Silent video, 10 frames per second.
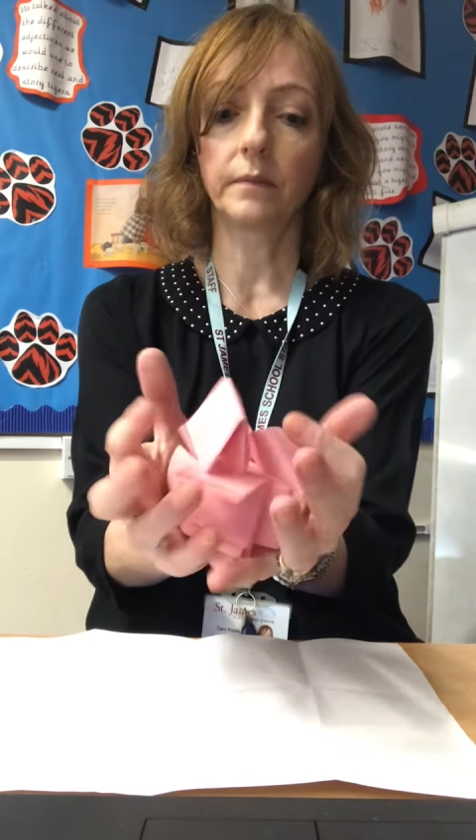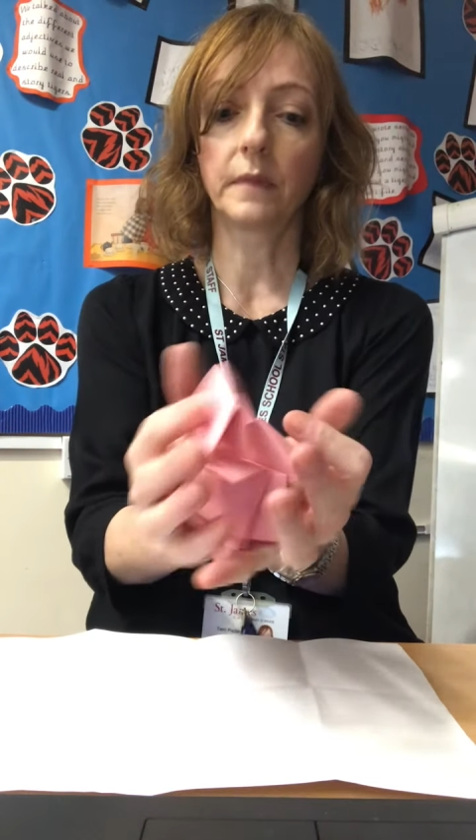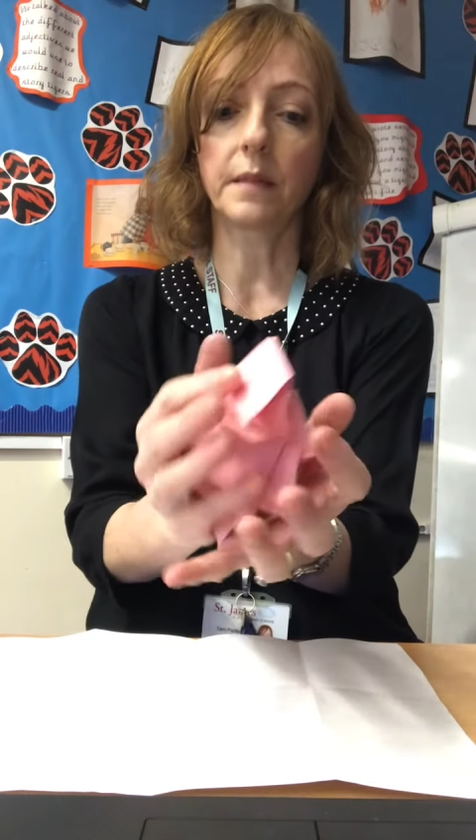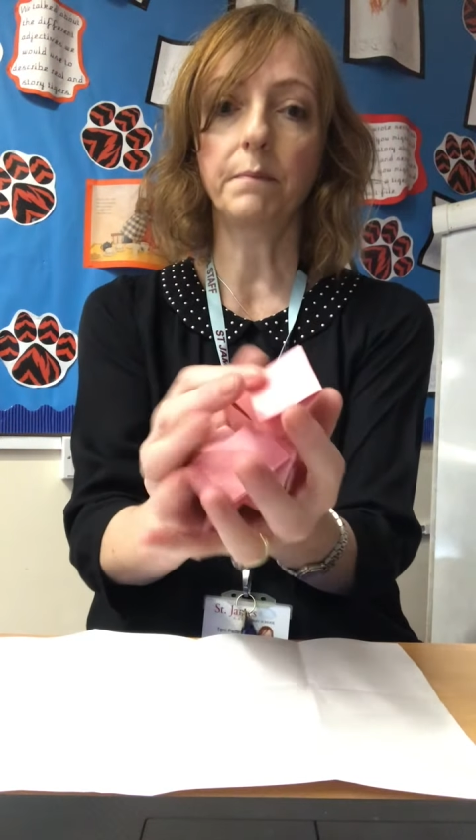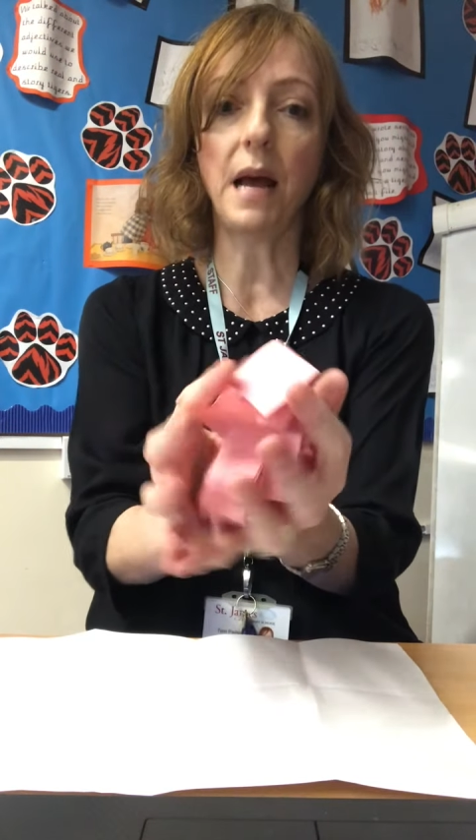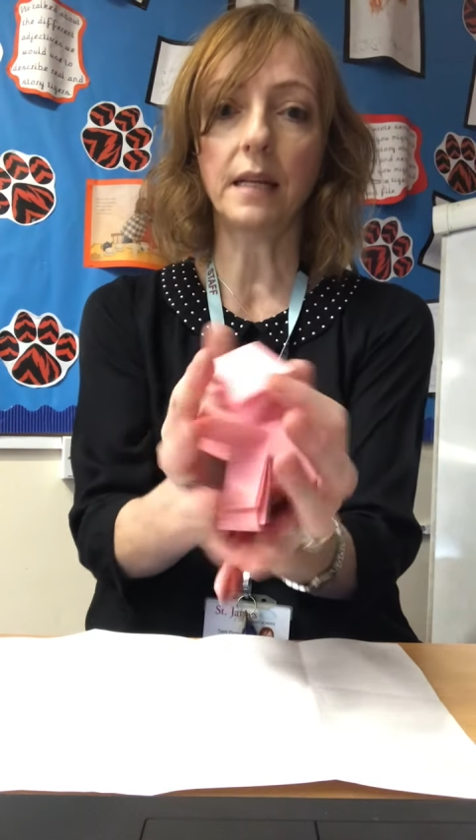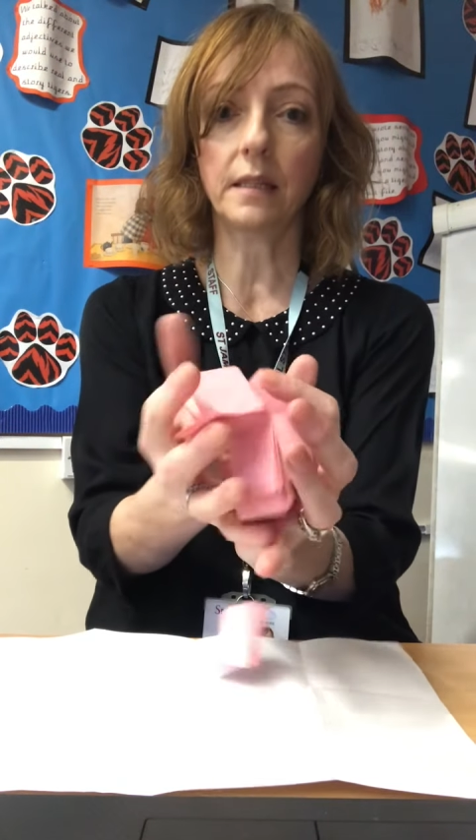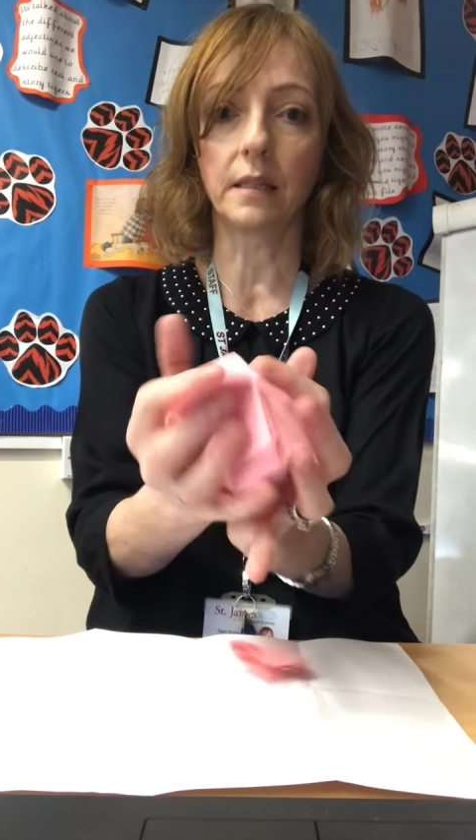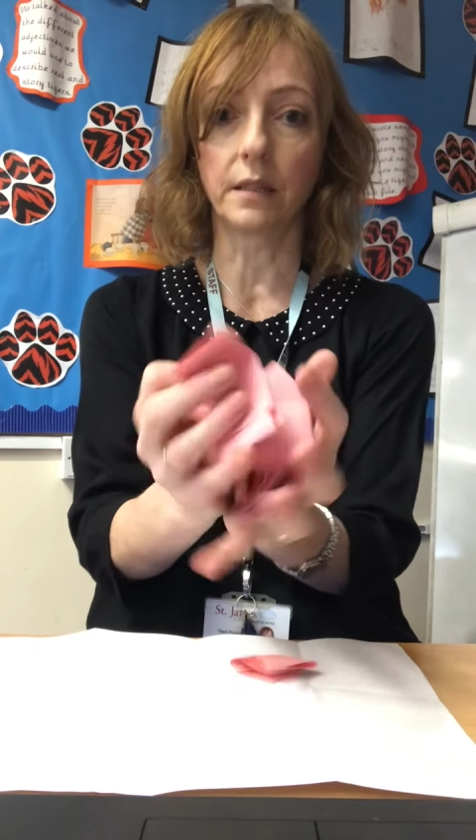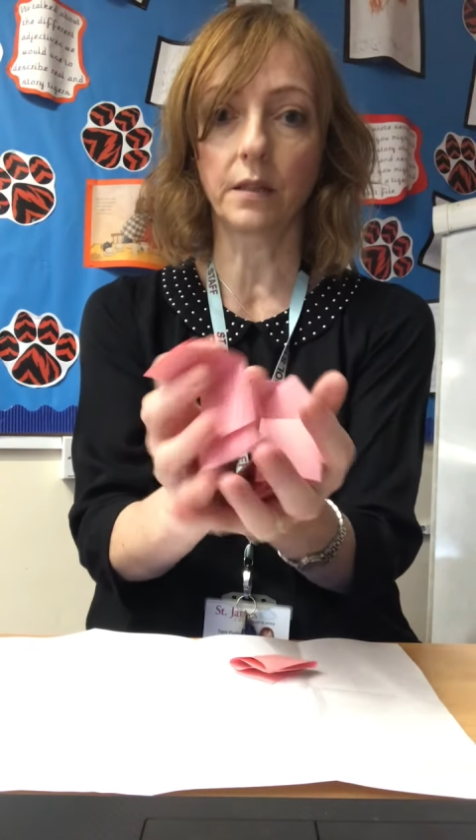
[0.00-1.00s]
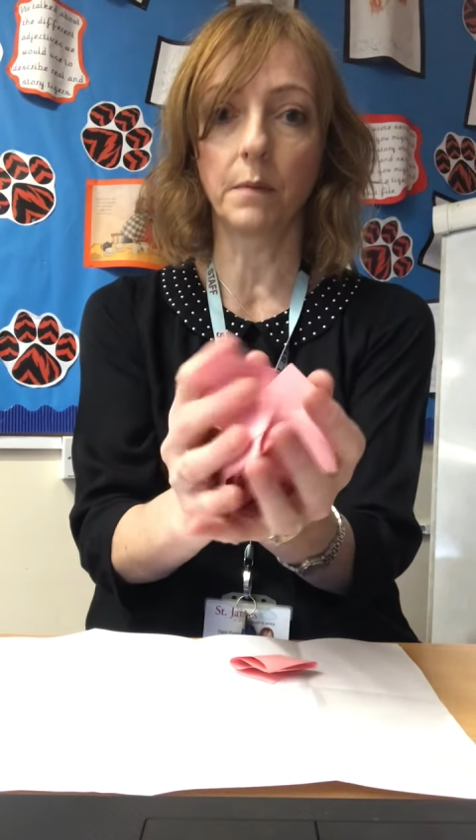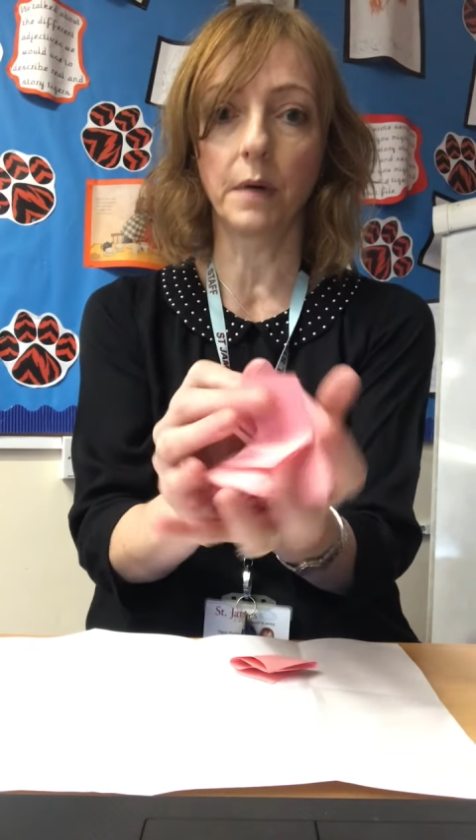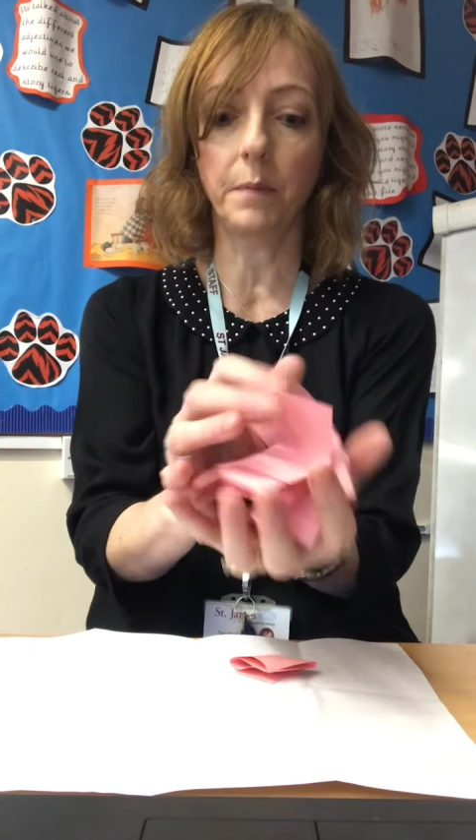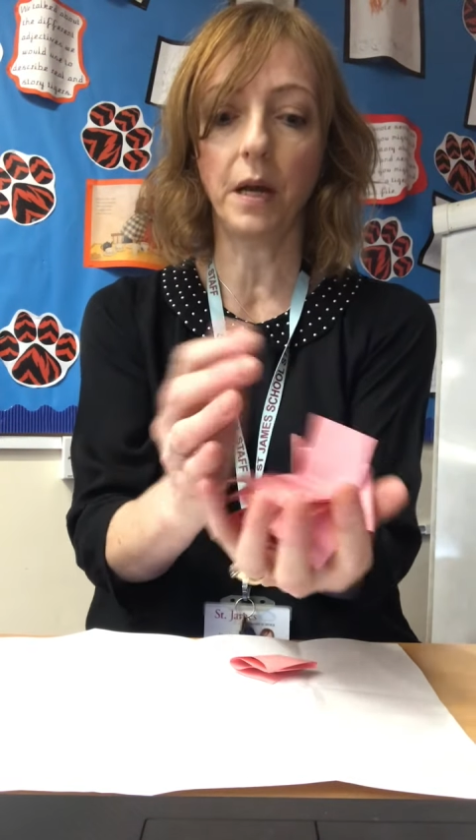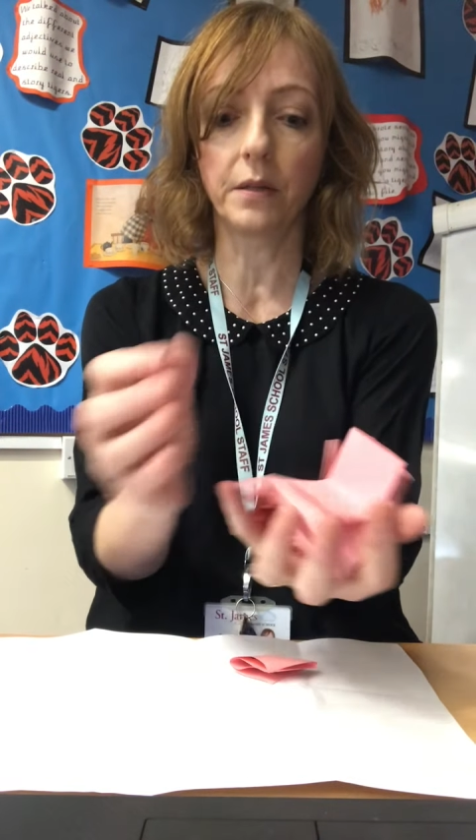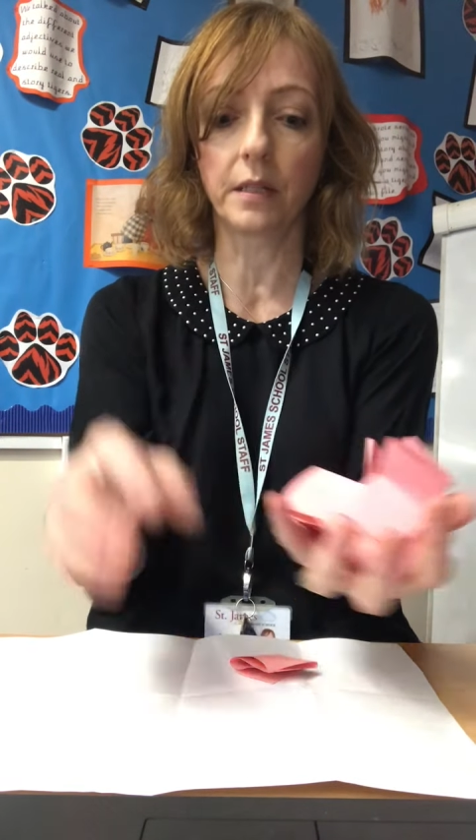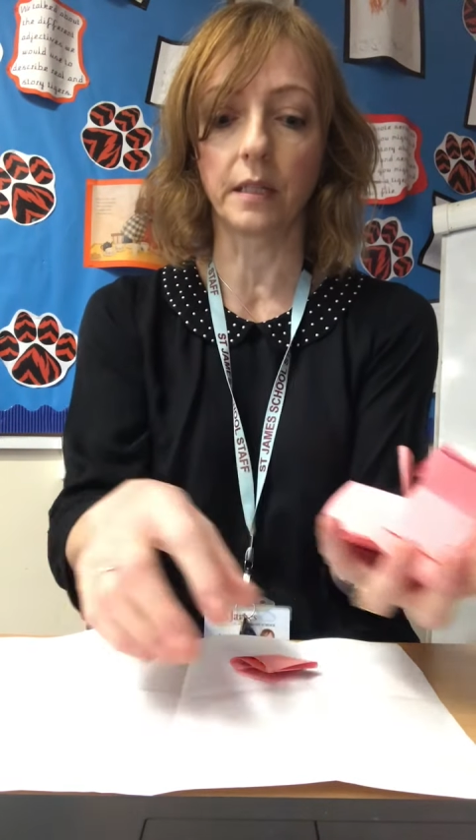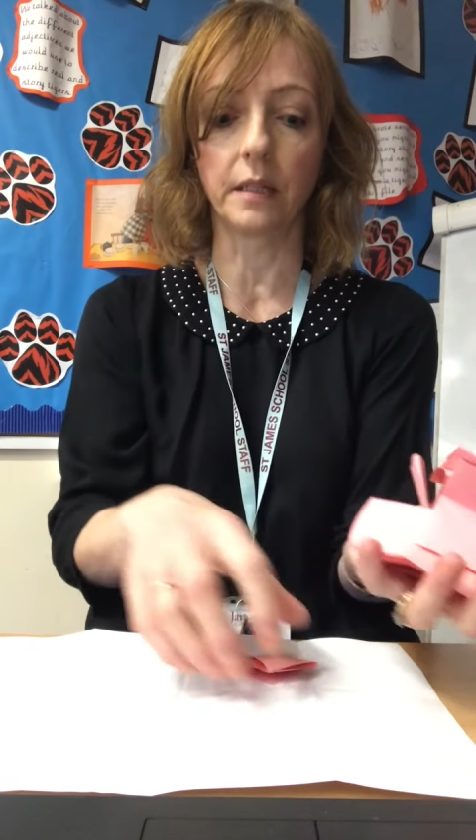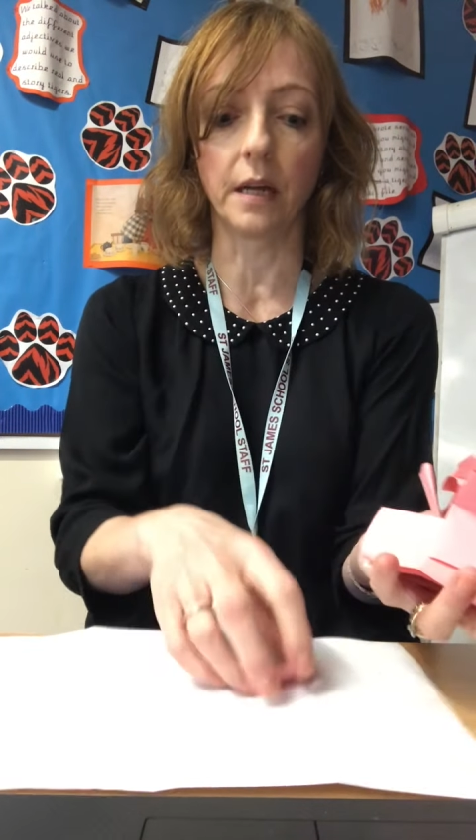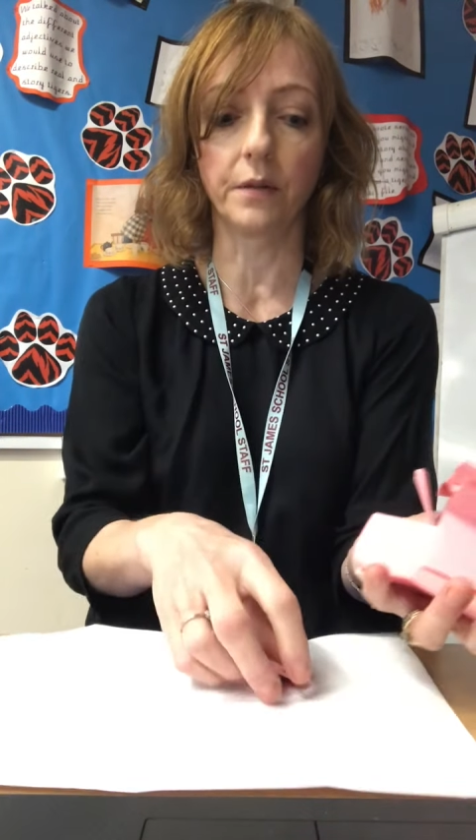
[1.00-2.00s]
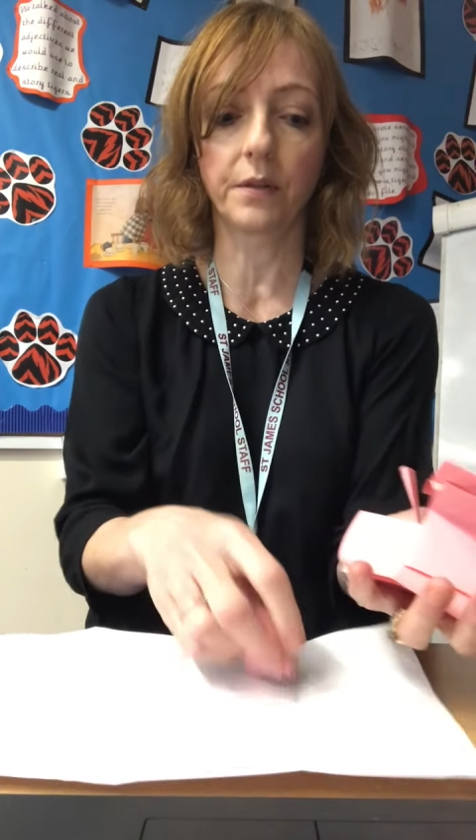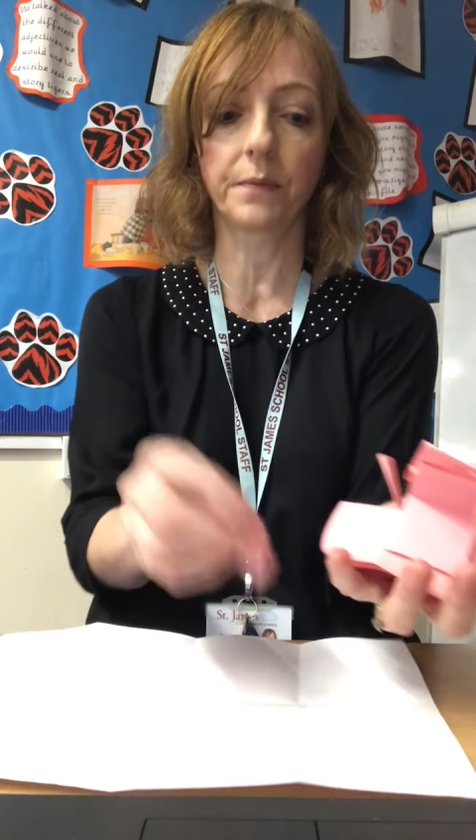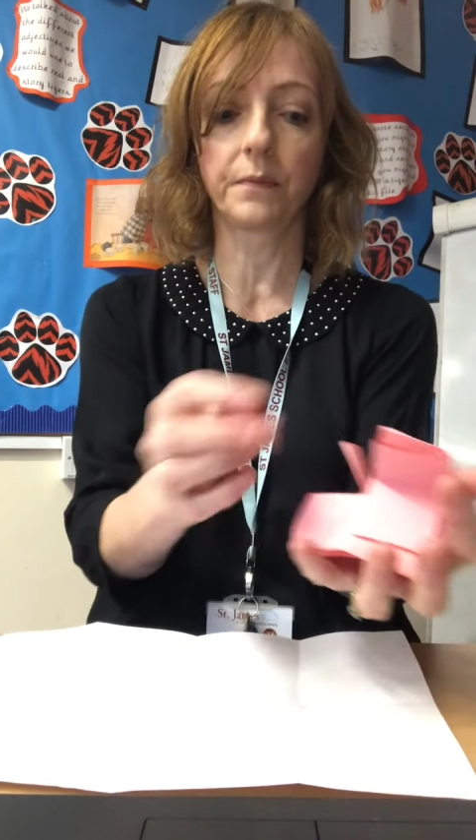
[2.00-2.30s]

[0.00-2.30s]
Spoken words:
some patterns on my post-it notes,